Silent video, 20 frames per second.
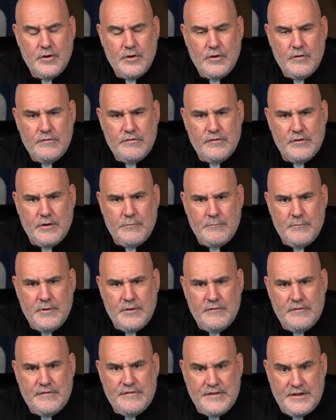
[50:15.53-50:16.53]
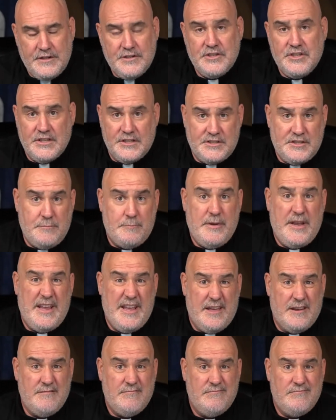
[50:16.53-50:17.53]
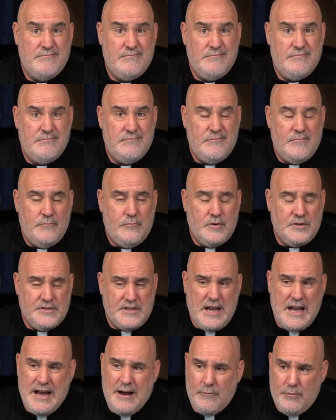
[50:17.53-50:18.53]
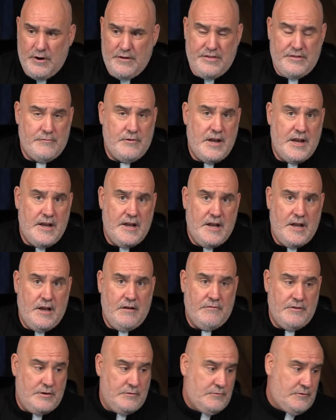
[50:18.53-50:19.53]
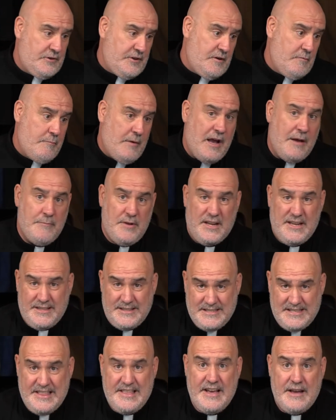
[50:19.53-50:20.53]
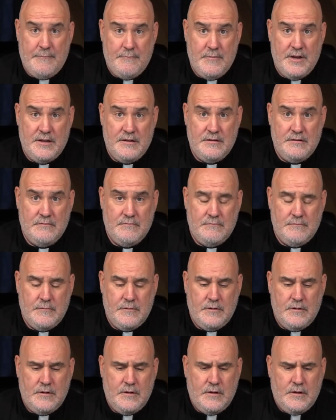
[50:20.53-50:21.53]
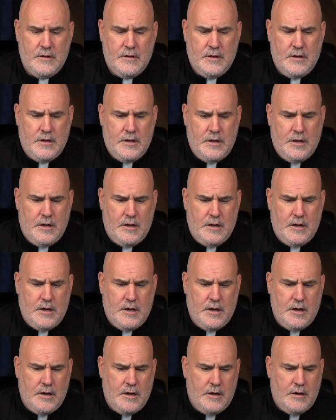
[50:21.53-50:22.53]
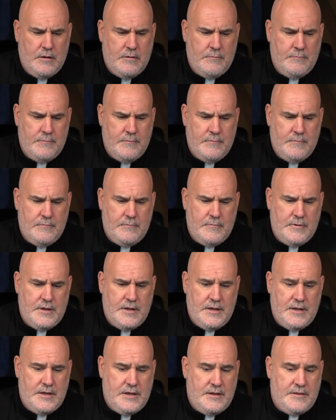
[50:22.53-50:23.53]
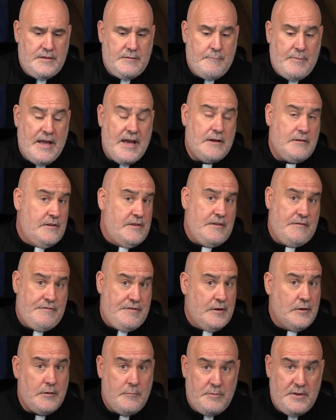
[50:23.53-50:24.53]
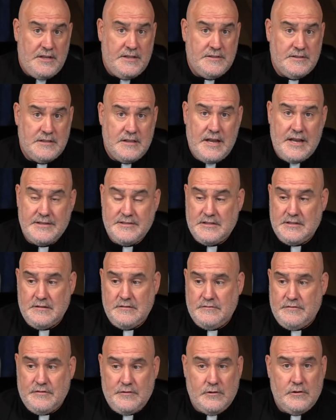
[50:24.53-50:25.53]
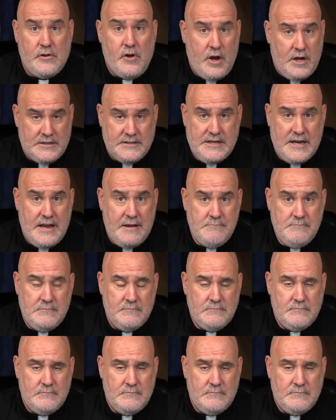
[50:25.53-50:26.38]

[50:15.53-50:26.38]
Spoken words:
from finishing Japan, was our threat of a nuclear bomb against them. And the battle in the Philippines lasted for a long time.